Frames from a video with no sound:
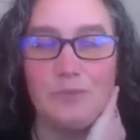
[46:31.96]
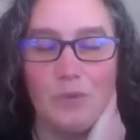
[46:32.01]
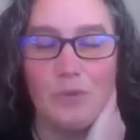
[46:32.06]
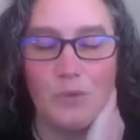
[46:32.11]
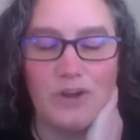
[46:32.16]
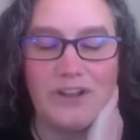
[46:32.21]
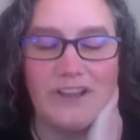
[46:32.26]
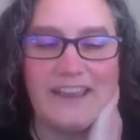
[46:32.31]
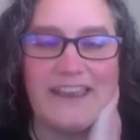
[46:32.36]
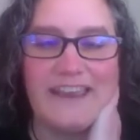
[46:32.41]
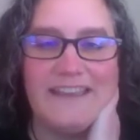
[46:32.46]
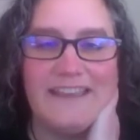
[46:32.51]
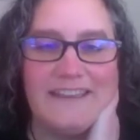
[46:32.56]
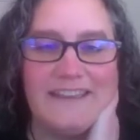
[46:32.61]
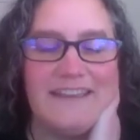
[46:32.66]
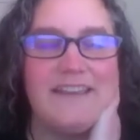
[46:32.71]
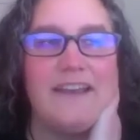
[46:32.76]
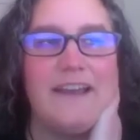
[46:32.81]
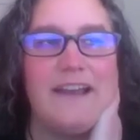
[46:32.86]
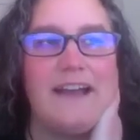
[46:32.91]
poorly.
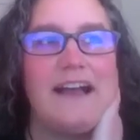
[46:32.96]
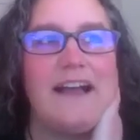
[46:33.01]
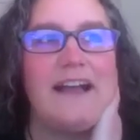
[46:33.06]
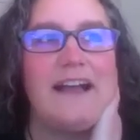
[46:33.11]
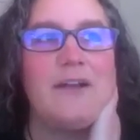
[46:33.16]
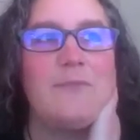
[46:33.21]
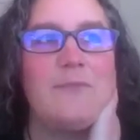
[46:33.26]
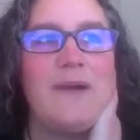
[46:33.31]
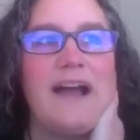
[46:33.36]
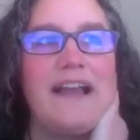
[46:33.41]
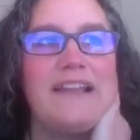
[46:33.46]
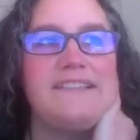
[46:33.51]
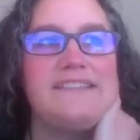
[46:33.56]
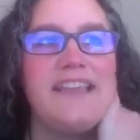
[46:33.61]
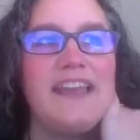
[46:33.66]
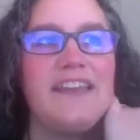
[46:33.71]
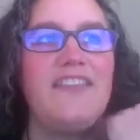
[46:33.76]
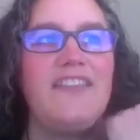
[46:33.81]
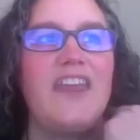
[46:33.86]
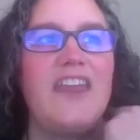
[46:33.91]
I
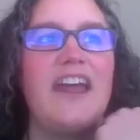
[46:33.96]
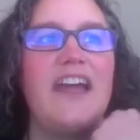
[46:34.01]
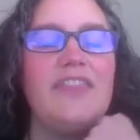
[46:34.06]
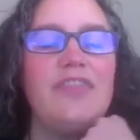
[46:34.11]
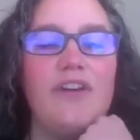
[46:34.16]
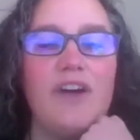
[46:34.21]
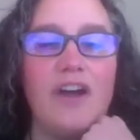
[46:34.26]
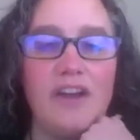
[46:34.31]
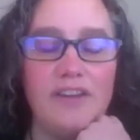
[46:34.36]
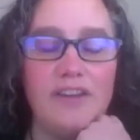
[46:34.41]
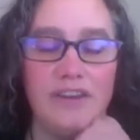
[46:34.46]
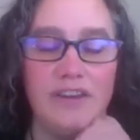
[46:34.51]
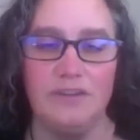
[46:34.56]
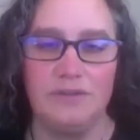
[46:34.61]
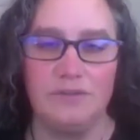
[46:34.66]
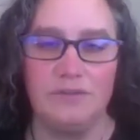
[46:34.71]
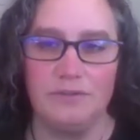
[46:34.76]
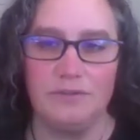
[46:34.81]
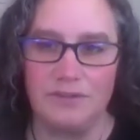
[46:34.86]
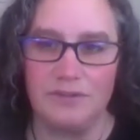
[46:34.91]
said that I thought
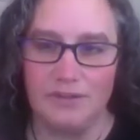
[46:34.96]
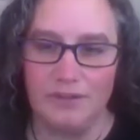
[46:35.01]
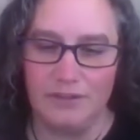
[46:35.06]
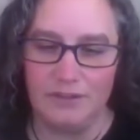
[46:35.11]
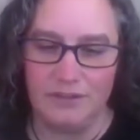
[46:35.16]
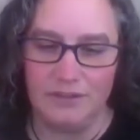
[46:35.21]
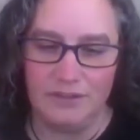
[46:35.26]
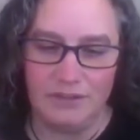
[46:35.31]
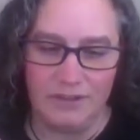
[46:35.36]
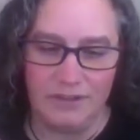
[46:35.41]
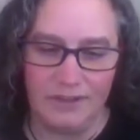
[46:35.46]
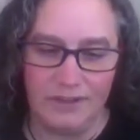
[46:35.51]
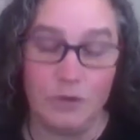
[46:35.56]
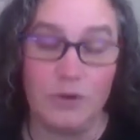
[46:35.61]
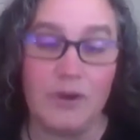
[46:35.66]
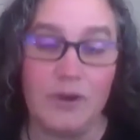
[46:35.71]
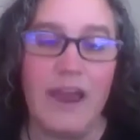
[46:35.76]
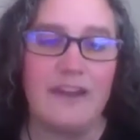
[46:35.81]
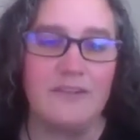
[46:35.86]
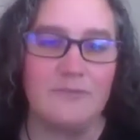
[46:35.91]
your
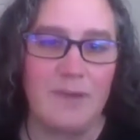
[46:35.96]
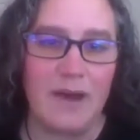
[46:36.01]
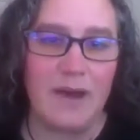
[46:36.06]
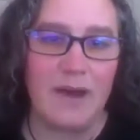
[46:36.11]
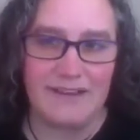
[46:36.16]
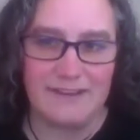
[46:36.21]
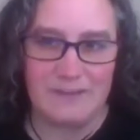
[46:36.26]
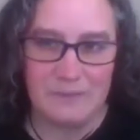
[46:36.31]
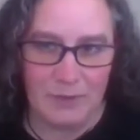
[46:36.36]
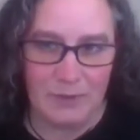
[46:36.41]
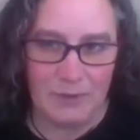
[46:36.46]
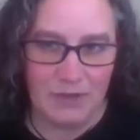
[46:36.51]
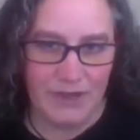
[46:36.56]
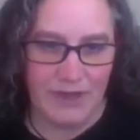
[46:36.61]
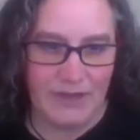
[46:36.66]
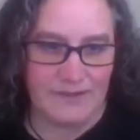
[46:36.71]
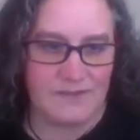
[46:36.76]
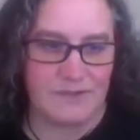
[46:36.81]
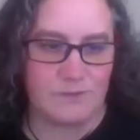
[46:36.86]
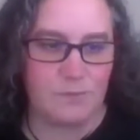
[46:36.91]
out-of-body
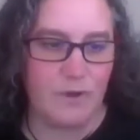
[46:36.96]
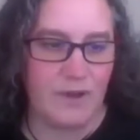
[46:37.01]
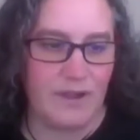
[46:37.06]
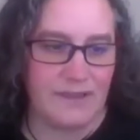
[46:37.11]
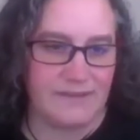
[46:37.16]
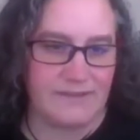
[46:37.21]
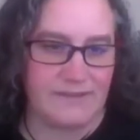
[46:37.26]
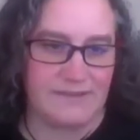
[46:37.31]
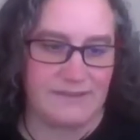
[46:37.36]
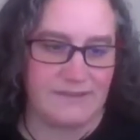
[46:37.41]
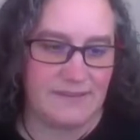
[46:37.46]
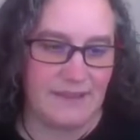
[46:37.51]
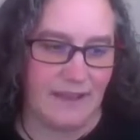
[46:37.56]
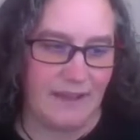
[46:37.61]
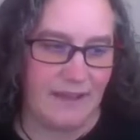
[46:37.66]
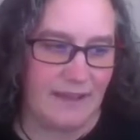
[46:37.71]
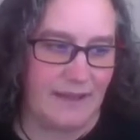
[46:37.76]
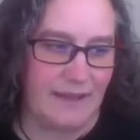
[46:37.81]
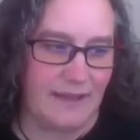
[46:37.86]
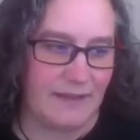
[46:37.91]
experience was
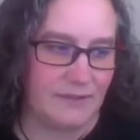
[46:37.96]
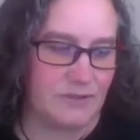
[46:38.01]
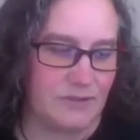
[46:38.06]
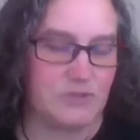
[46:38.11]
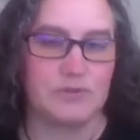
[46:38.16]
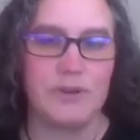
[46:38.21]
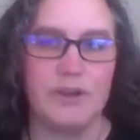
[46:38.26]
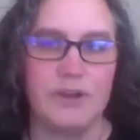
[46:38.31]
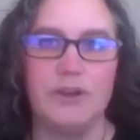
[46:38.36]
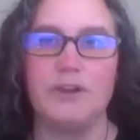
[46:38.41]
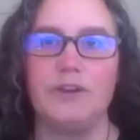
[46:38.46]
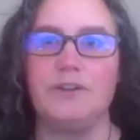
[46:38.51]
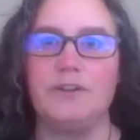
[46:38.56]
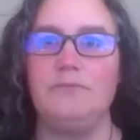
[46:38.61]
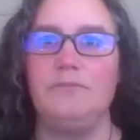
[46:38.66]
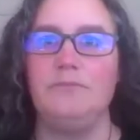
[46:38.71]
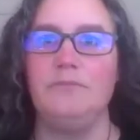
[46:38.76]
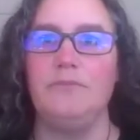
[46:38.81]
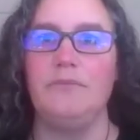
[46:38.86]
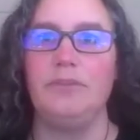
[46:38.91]

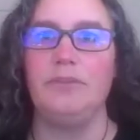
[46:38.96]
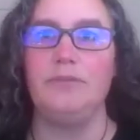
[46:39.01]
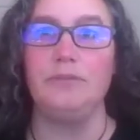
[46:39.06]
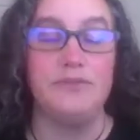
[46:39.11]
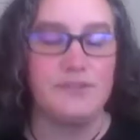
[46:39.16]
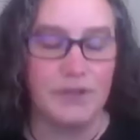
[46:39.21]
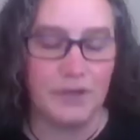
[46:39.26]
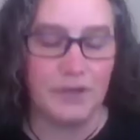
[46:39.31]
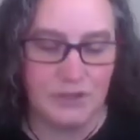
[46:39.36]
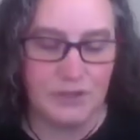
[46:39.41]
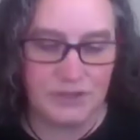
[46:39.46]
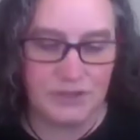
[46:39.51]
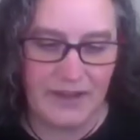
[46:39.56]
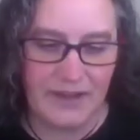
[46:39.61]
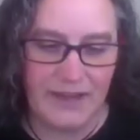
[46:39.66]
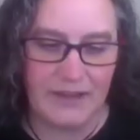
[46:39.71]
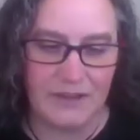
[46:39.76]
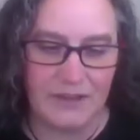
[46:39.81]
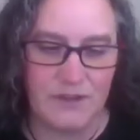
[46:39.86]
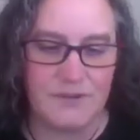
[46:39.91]
triggered through
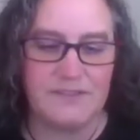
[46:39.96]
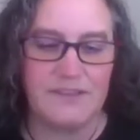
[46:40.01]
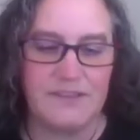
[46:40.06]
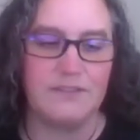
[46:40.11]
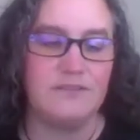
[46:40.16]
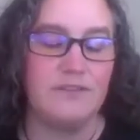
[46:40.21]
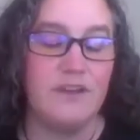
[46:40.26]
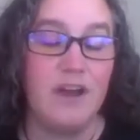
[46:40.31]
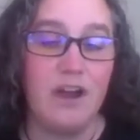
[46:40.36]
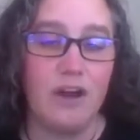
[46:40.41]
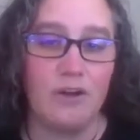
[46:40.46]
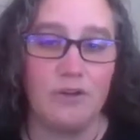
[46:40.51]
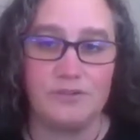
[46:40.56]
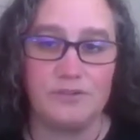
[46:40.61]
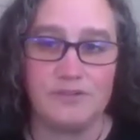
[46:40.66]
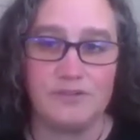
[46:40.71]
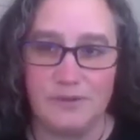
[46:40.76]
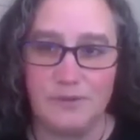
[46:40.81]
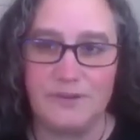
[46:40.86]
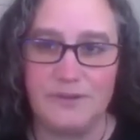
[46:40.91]
surgery, and you said
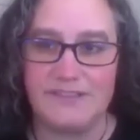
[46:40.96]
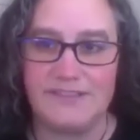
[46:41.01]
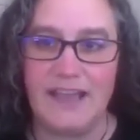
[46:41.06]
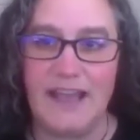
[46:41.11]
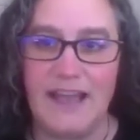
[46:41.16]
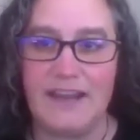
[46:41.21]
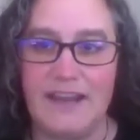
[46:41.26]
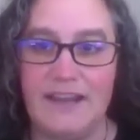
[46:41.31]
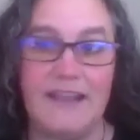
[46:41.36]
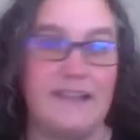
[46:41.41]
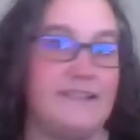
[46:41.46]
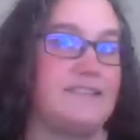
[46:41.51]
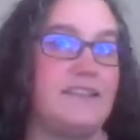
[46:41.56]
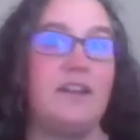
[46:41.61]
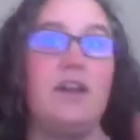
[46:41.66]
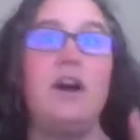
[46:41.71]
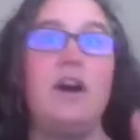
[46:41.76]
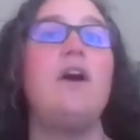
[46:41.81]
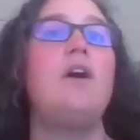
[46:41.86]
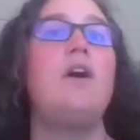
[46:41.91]
no, suicide, and I
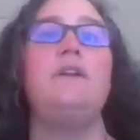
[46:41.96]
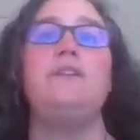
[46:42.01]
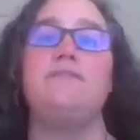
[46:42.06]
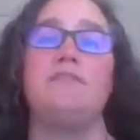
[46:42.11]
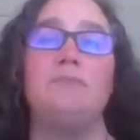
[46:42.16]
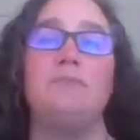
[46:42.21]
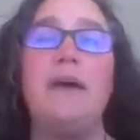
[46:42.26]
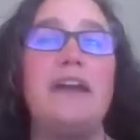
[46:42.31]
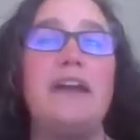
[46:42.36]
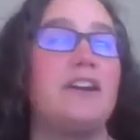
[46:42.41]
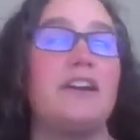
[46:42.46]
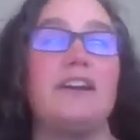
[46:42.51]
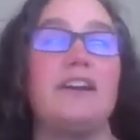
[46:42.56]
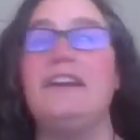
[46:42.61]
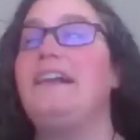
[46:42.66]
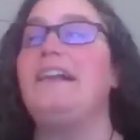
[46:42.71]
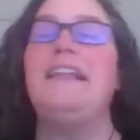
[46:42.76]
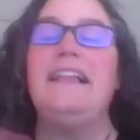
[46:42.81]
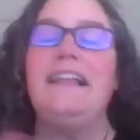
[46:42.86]
said, oh, even better.